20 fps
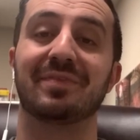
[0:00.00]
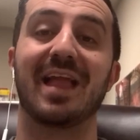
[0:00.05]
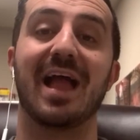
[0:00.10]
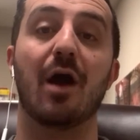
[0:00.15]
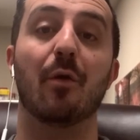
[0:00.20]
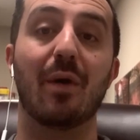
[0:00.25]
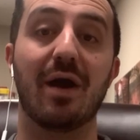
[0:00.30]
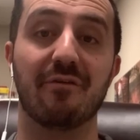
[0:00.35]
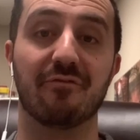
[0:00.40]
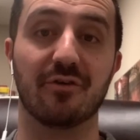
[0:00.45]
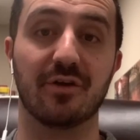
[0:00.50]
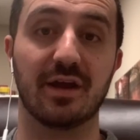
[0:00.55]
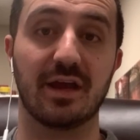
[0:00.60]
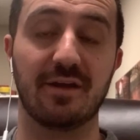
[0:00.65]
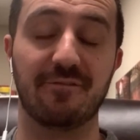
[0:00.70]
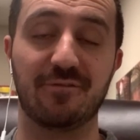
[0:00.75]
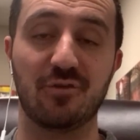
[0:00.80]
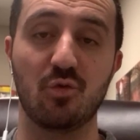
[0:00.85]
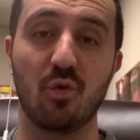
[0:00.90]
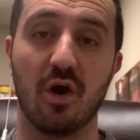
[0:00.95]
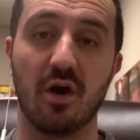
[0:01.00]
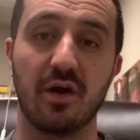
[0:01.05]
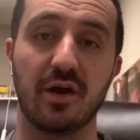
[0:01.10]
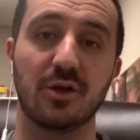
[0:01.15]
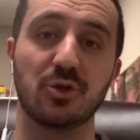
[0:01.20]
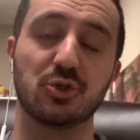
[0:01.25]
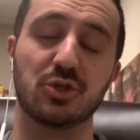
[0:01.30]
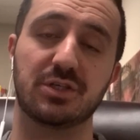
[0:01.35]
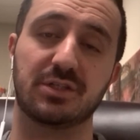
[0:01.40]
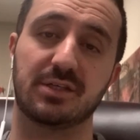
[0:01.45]
However, if you are
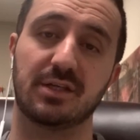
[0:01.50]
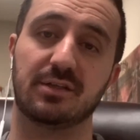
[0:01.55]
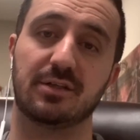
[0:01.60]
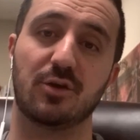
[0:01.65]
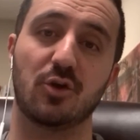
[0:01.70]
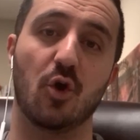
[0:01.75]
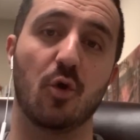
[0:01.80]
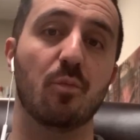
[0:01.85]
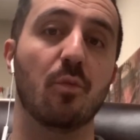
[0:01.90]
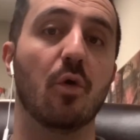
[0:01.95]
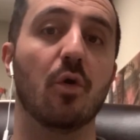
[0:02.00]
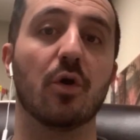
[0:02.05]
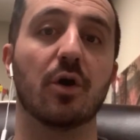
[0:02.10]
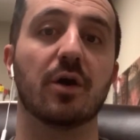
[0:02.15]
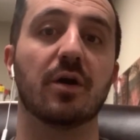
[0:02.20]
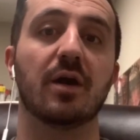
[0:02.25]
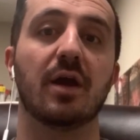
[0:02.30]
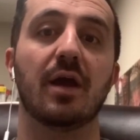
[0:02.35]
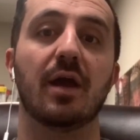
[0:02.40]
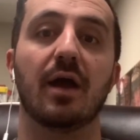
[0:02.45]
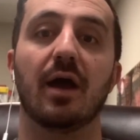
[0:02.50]
interested to know more,